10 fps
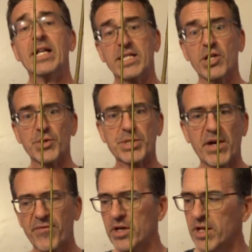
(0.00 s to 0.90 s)
It's a little
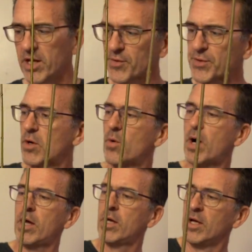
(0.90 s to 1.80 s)
stuffy in here, so
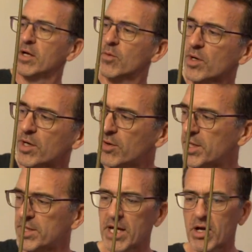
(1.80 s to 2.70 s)
we're gonna go
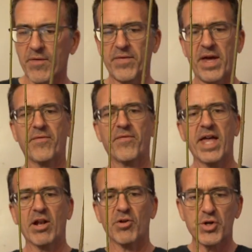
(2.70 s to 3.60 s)
ahead and take off that
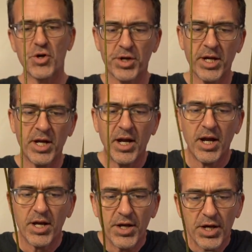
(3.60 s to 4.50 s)
flannel shirt.
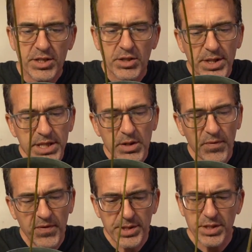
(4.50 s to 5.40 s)
So let's see
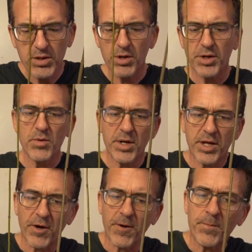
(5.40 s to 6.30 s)
what these two are doing
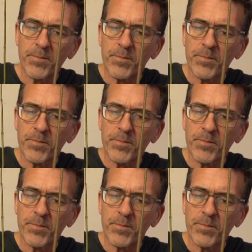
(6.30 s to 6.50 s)
here.